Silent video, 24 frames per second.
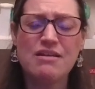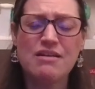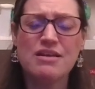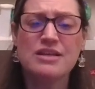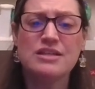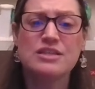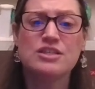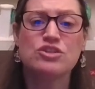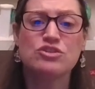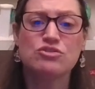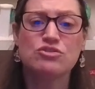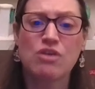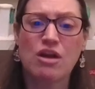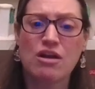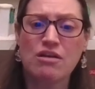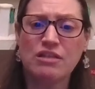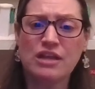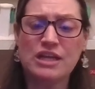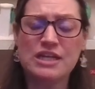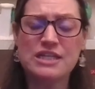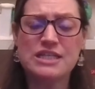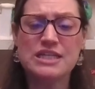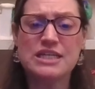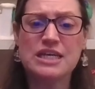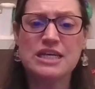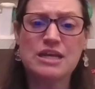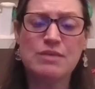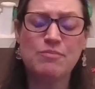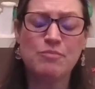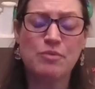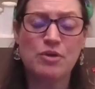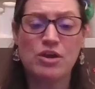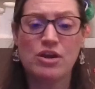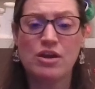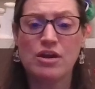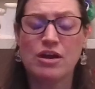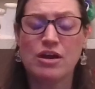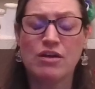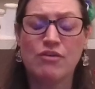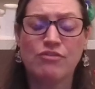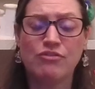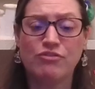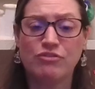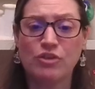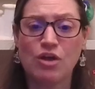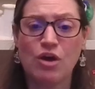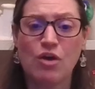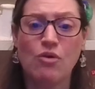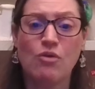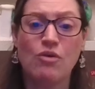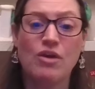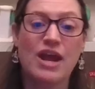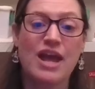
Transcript: is struggling to keep it afloat.